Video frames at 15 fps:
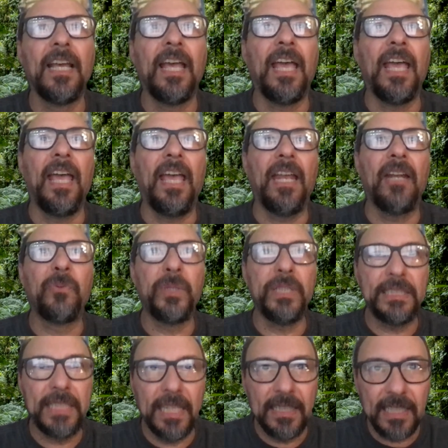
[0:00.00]
And
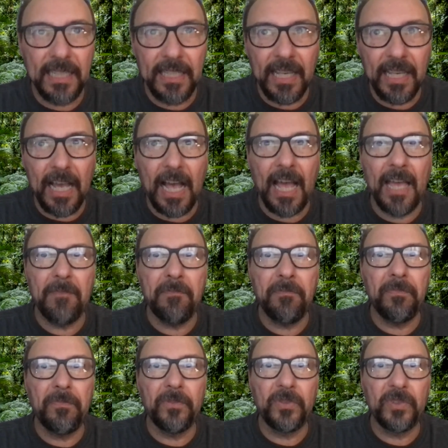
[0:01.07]
recently I
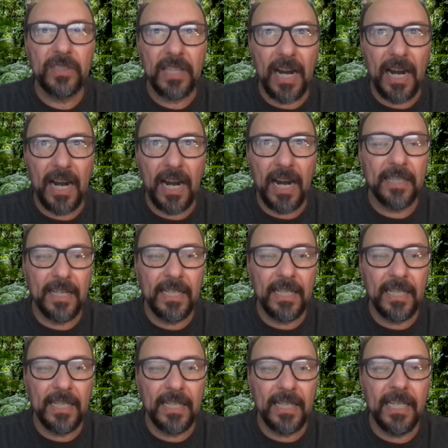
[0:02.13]
started
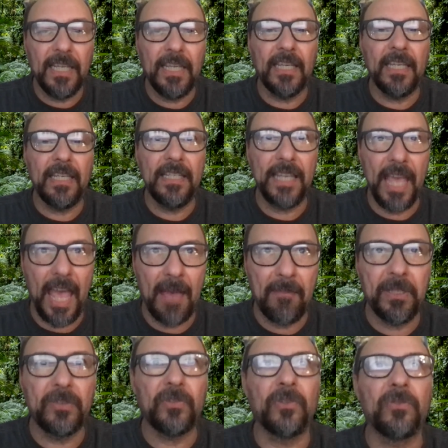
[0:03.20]
studying in the
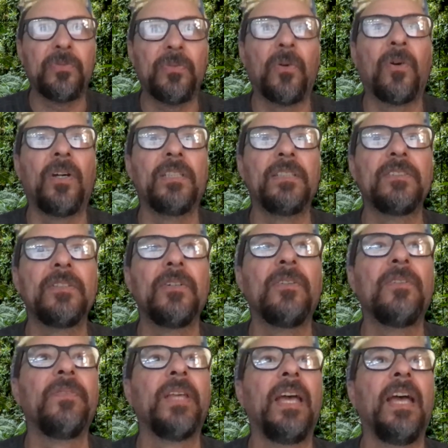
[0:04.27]
Amazon forest. So
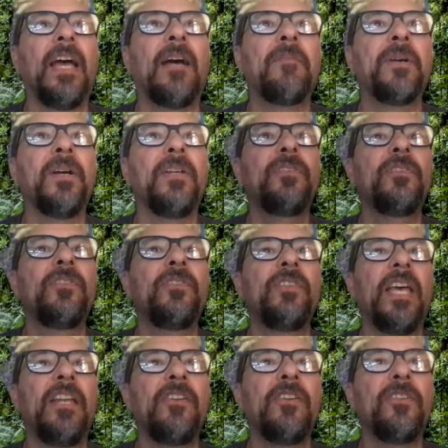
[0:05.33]
I'm going to
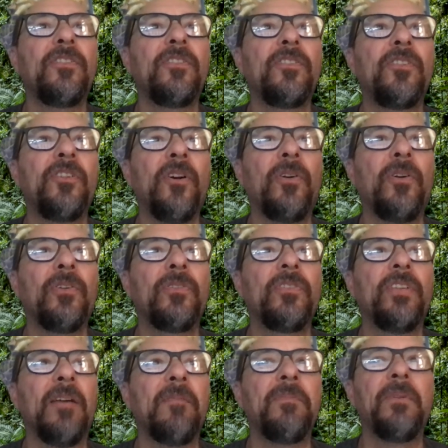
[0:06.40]
send you, show you
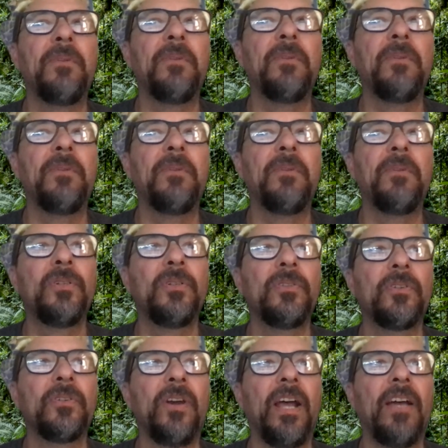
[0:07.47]
some of these
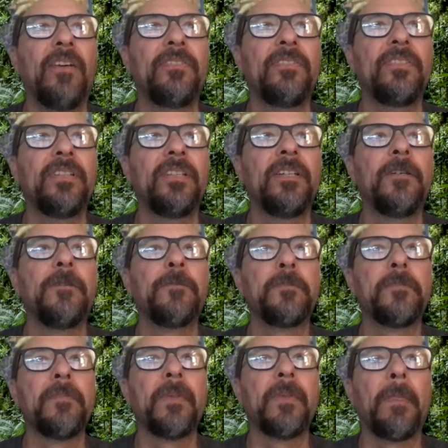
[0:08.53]
photographs.
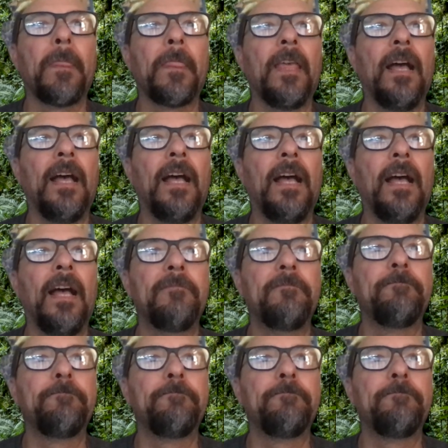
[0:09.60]
Um,